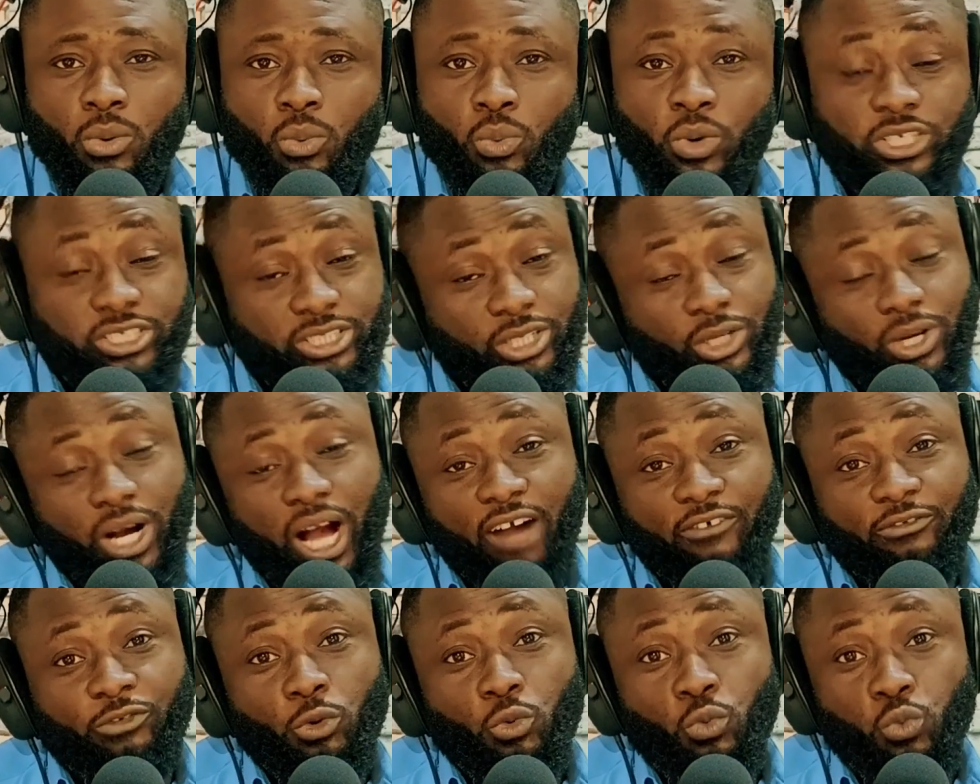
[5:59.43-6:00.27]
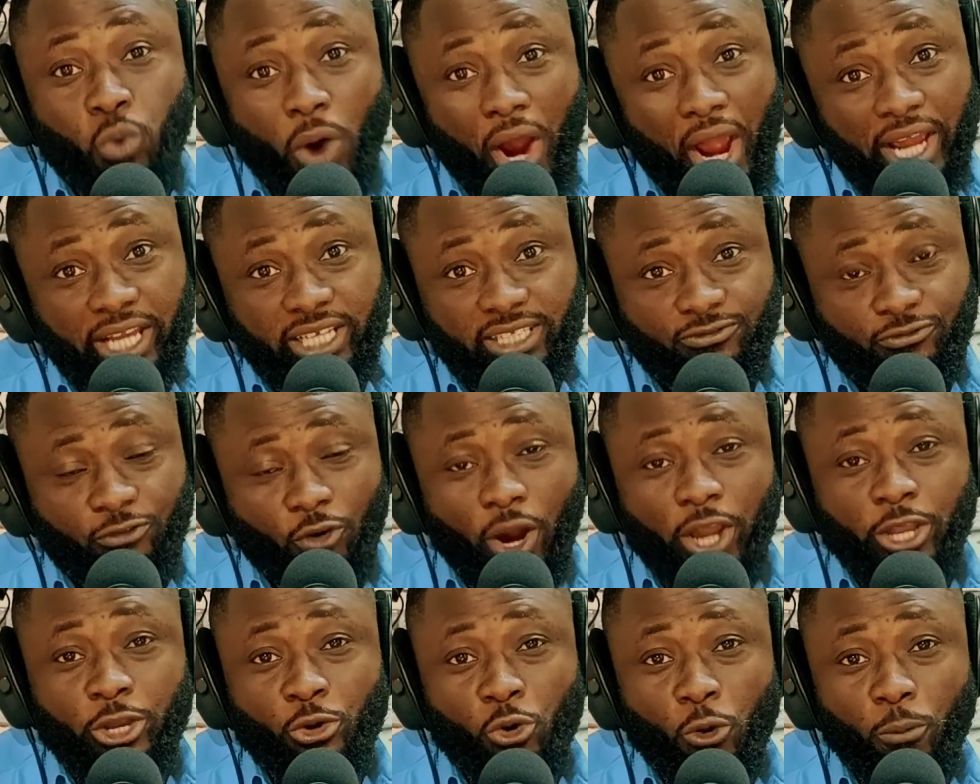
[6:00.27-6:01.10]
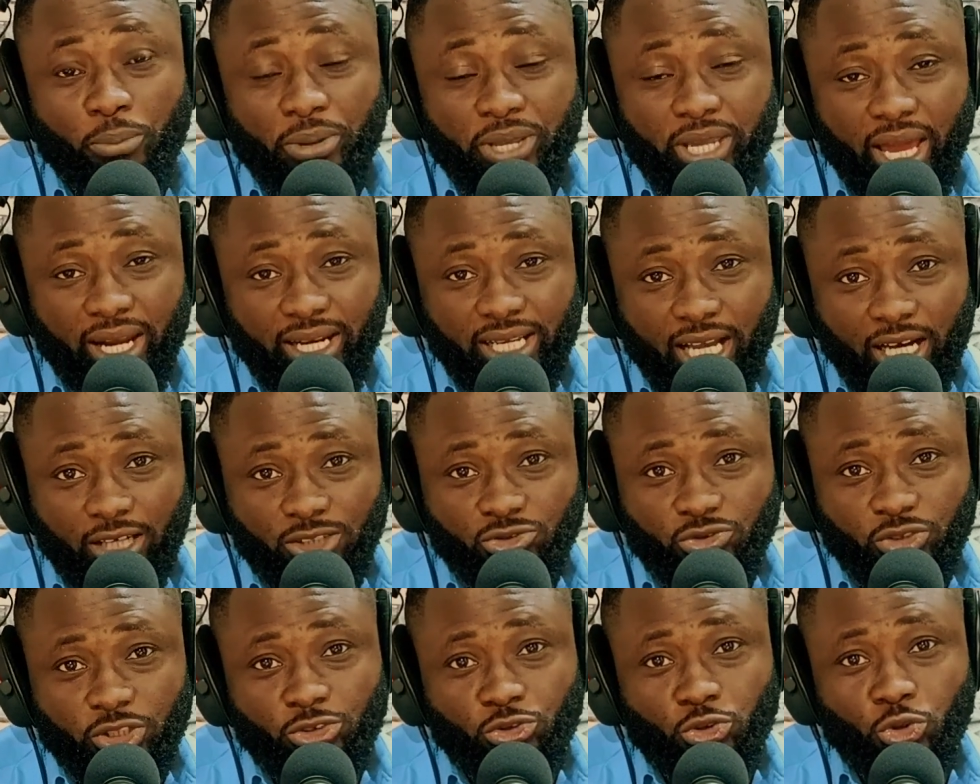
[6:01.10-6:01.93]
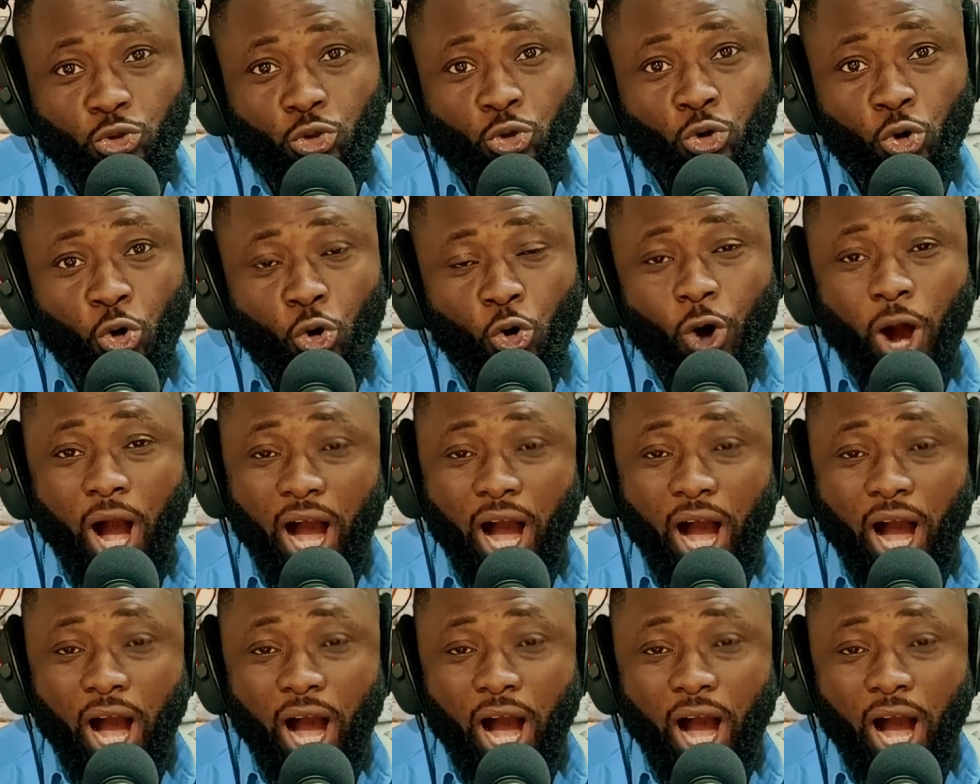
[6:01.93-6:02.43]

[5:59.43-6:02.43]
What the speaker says: we still have to wait for a European country to grow,